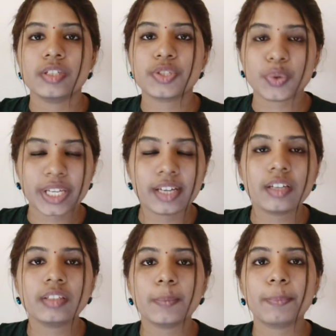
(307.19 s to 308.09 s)
So
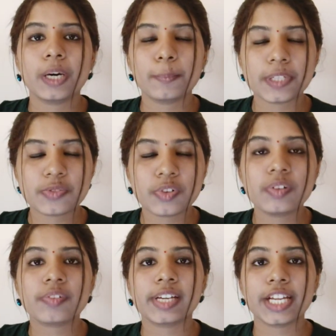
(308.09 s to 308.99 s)
here the
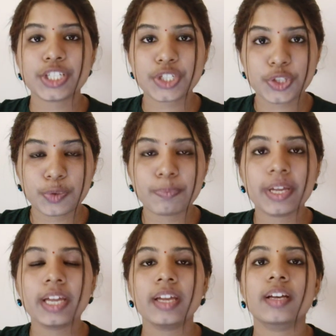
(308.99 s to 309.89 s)
purposeful relation should
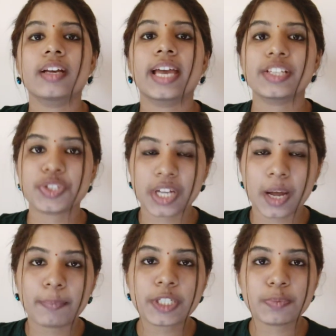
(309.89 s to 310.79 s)
be
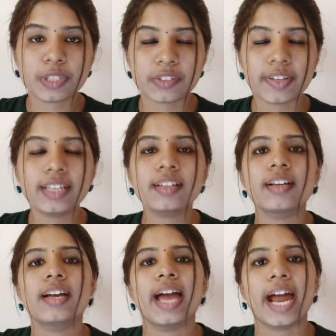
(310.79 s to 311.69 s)
established between
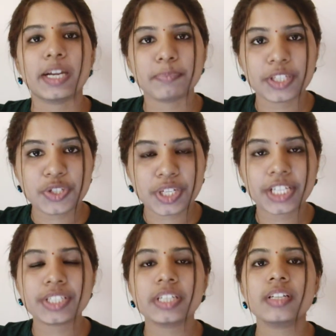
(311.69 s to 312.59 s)

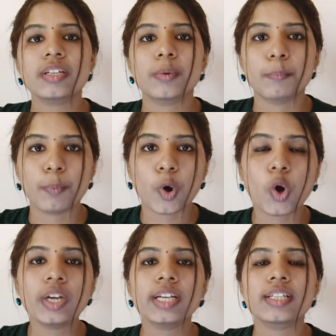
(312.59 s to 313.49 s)
administrator,
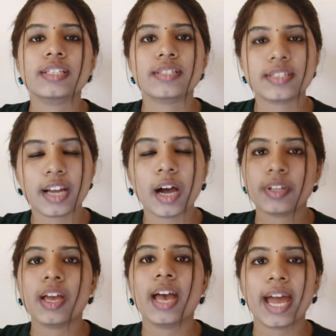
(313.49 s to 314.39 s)
board,
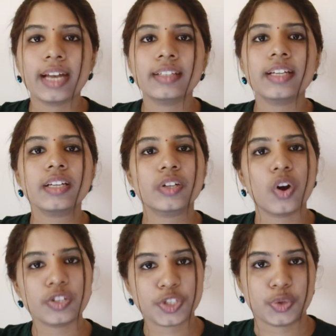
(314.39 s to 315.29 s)
staff and the
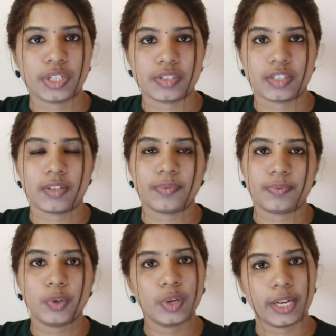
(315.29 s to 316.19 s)
constituency.
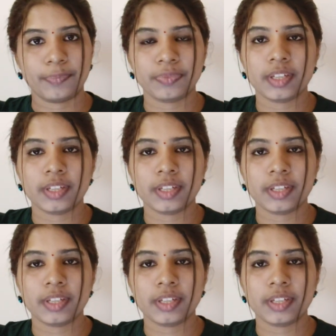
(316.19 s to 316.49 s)
Okay.